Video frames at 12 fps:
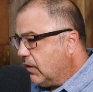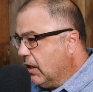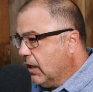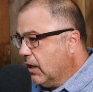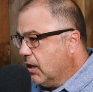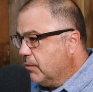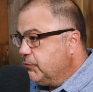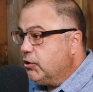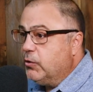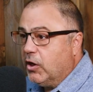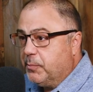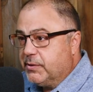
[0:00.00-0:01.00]
Um, you
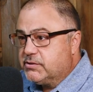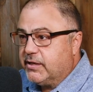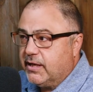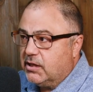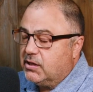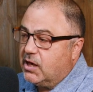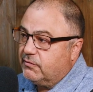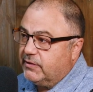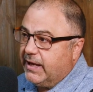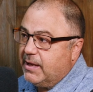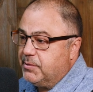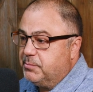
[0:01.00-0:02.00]
help us get a lot of
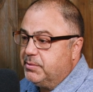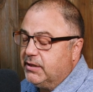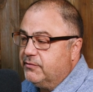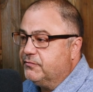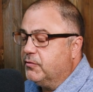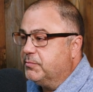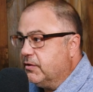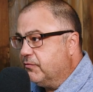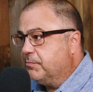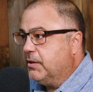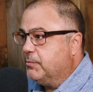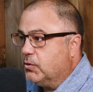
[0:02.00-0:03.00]
lamb and beef from
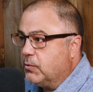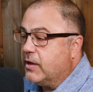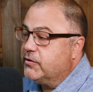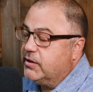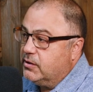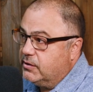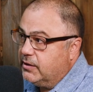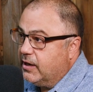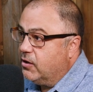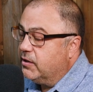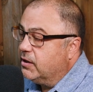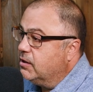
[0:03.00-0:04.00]
different people around the
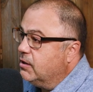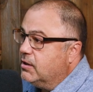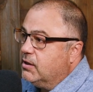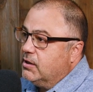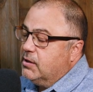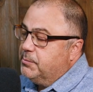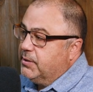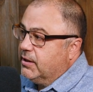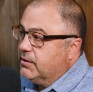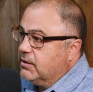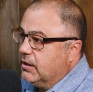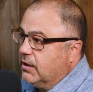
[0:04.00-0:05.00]
area.
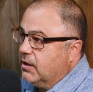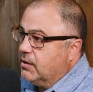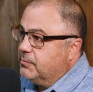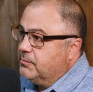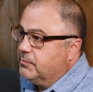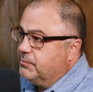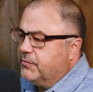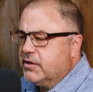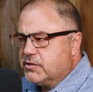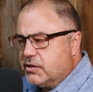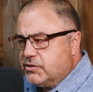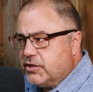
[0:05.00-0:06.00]
But um,
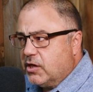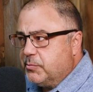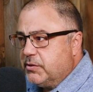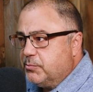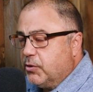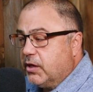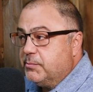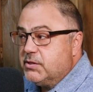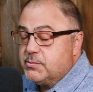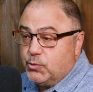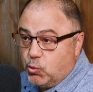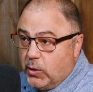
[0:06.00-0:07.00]
there's a gentleman bringing me
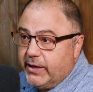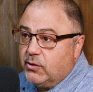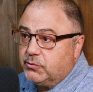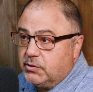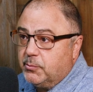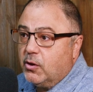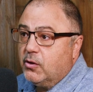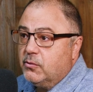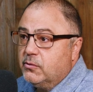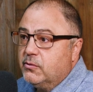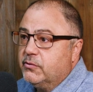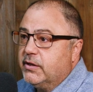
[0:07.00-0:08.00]
some quail tomorrow.
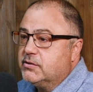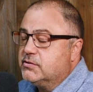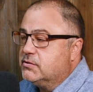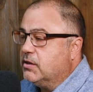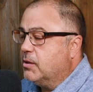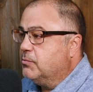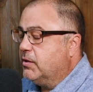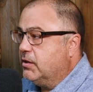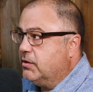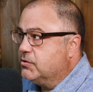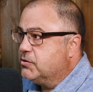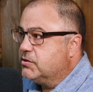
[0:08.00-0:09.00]
Mm. That's I'm
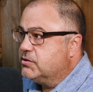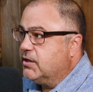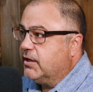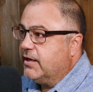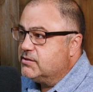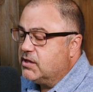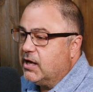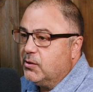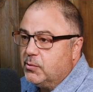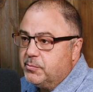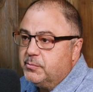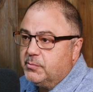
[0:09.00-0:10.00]
interested in seeing. He's an
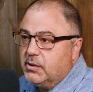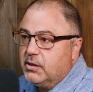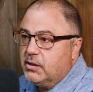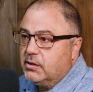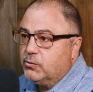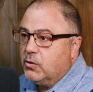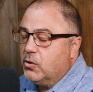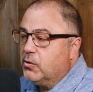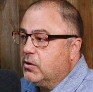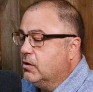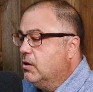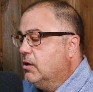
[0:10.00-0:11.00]
Iowa uh, grower.